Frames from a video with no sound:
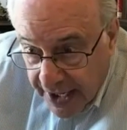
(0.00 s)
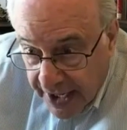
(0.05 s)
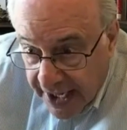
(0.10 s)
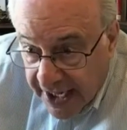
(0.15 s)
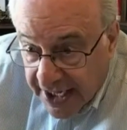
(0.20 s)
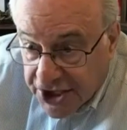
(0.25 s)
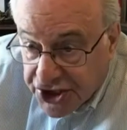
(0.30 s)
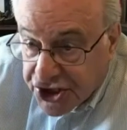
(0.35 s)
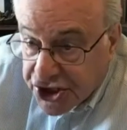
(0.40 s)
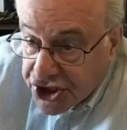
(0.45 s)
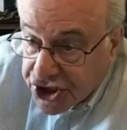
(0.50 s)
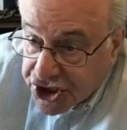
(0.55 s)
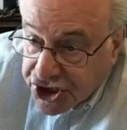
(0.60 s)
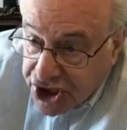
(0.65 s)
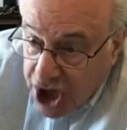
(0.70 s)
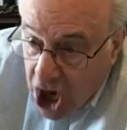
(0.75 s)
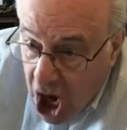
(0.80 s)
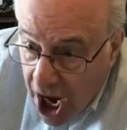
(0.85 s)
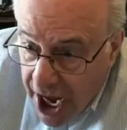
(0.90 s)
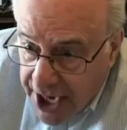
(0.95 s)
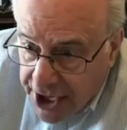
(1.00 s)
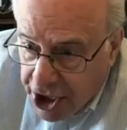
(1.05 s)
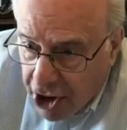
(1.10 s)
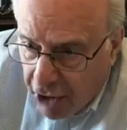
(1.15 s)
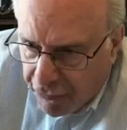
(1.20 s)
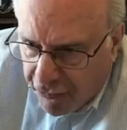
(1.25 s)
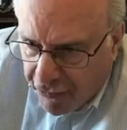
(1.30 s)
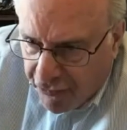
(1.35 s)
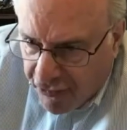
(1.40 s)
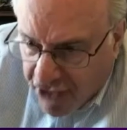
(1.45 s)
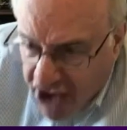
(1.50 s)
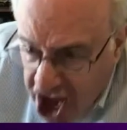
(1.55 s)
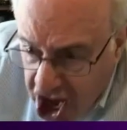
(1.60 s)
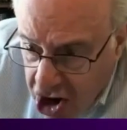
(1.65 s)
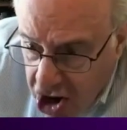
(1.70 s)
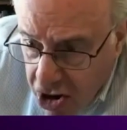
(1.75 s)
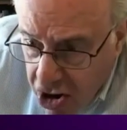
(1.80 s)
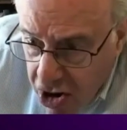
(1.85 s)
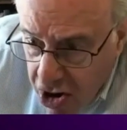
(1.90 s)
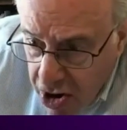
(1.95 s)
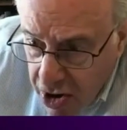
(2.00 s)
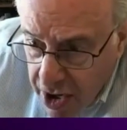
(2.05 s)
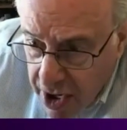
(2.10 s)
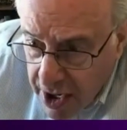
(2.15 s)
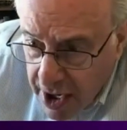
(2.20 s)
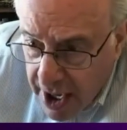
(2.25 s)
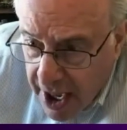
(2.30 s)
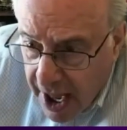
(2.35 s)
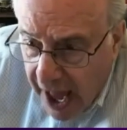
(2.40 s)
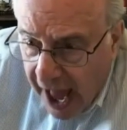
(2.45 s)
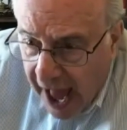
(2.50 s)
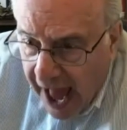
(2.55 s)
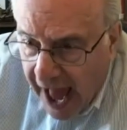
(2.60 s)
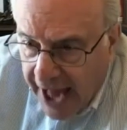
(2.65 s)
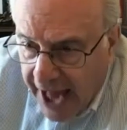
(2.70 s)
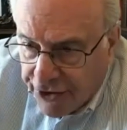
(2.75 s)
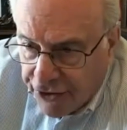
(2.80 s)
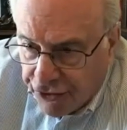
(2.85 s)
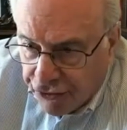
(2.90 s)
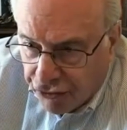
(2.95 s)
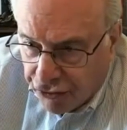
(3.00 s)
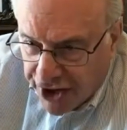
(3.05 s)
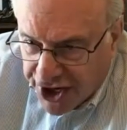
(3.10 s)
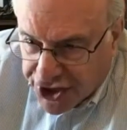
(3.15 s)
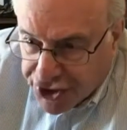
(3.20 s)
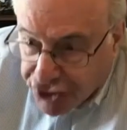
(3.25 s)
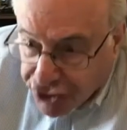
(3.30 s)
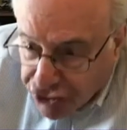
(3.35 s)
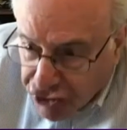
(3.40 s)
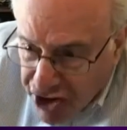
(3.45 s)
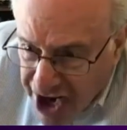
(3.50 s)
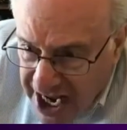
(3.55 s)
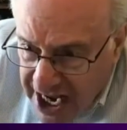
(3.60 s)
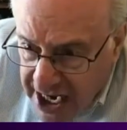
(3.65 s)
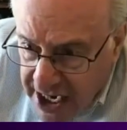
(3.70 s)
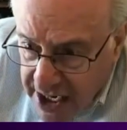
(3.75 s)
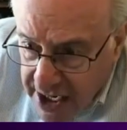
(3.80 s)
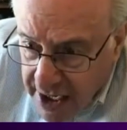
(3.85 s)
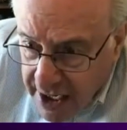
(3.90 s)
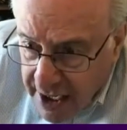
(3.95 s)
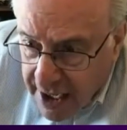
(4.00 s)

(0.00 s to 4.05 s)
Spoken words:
It's a sign of fear and retreat